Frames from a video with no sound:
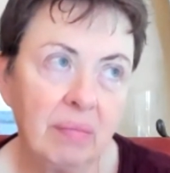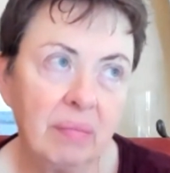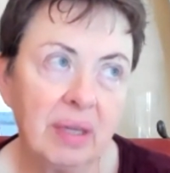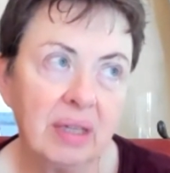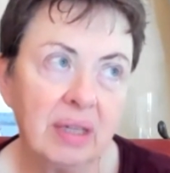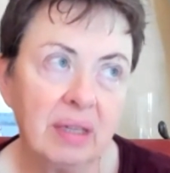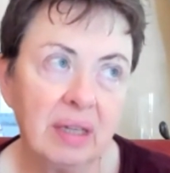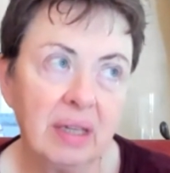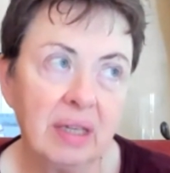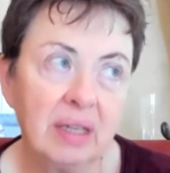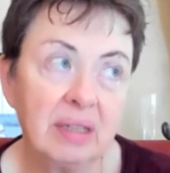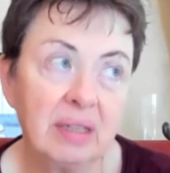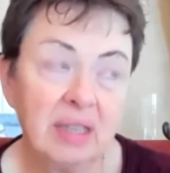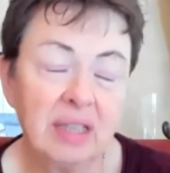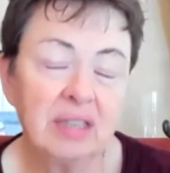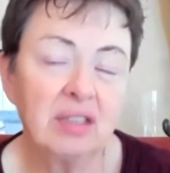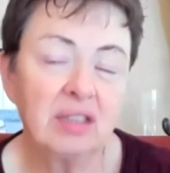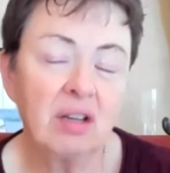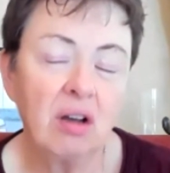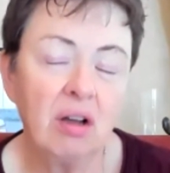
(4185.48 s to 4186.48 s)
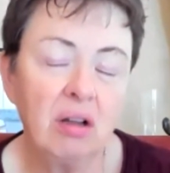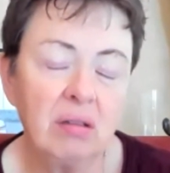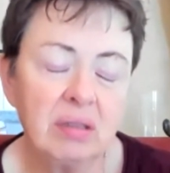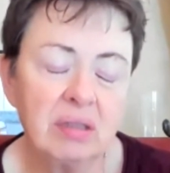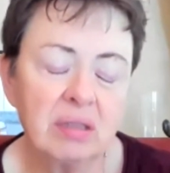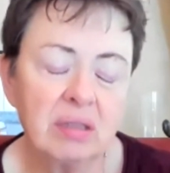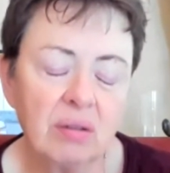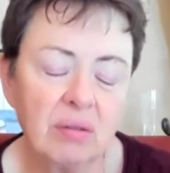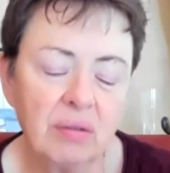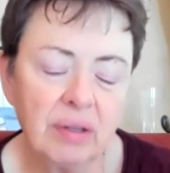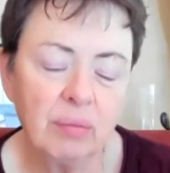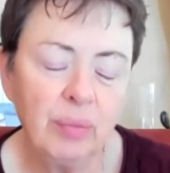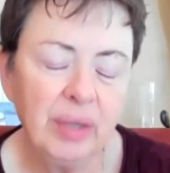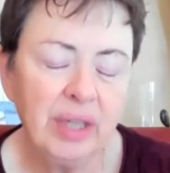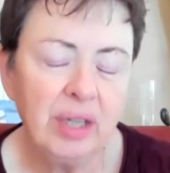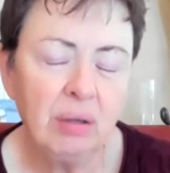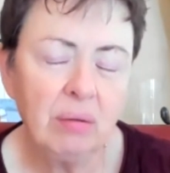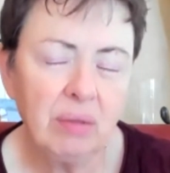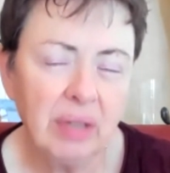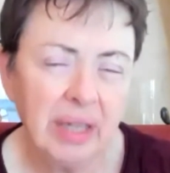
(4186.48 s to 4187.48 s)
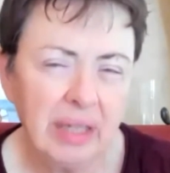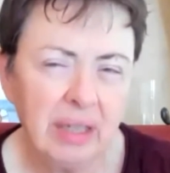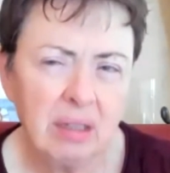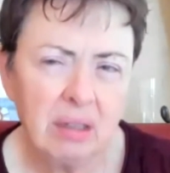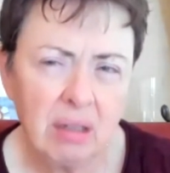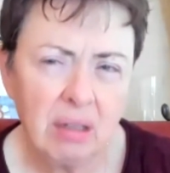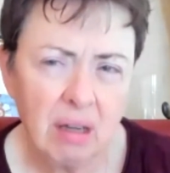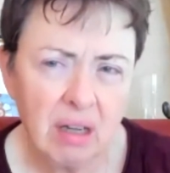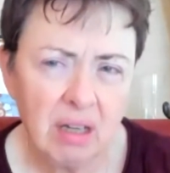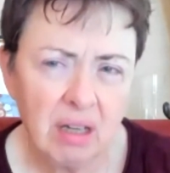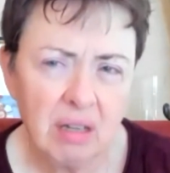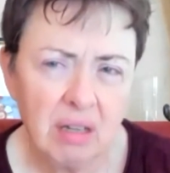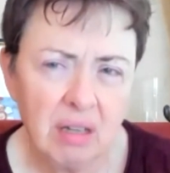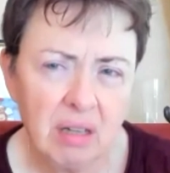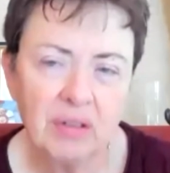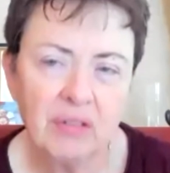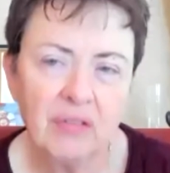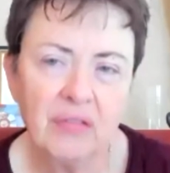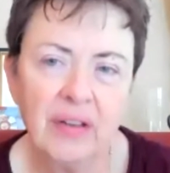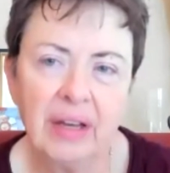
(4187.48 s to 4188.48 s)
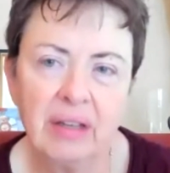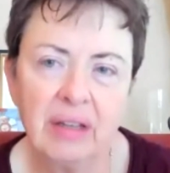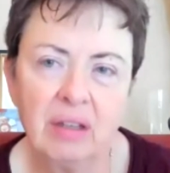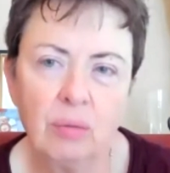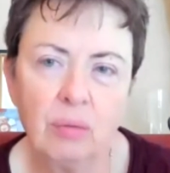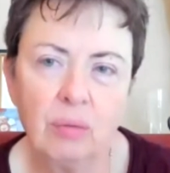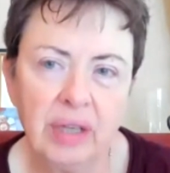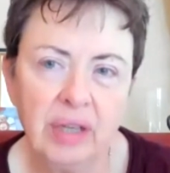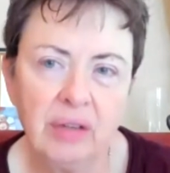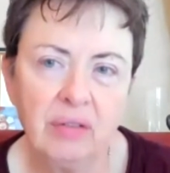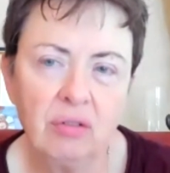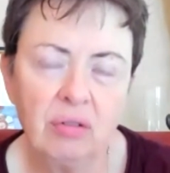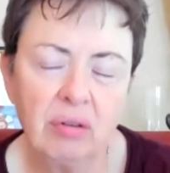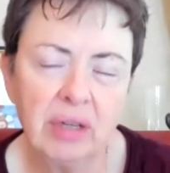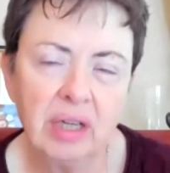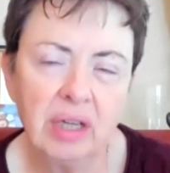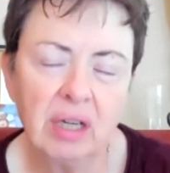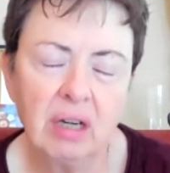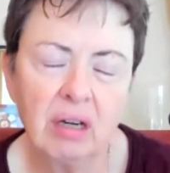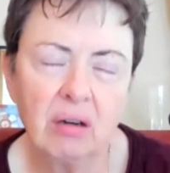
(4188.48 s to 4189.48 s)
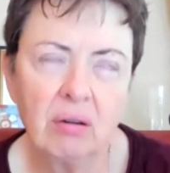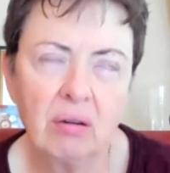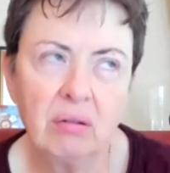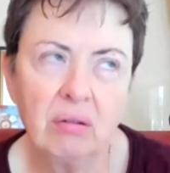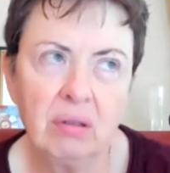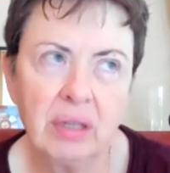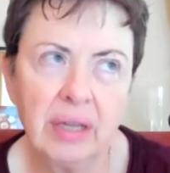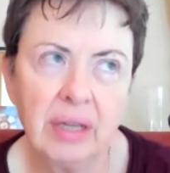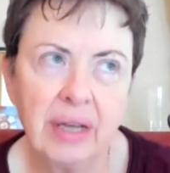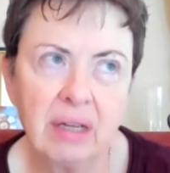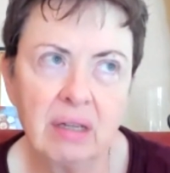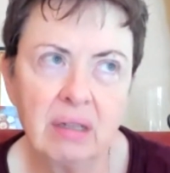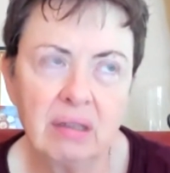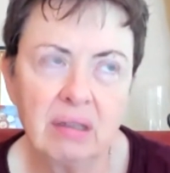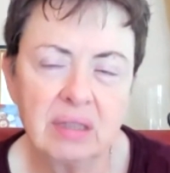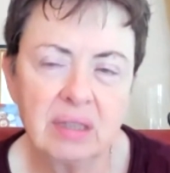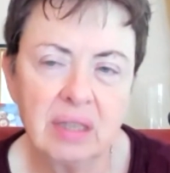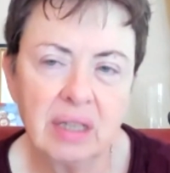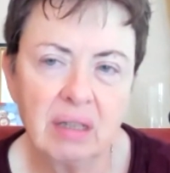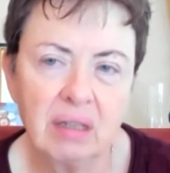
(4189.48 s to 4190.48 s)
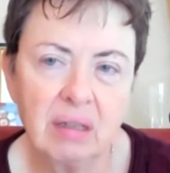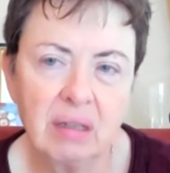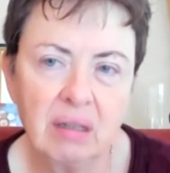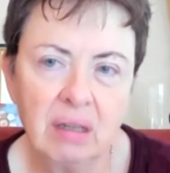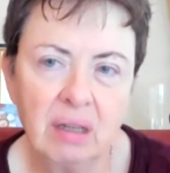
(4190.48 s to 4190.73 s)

it is also, we don't like to talk about the fact that we have treated our old adults like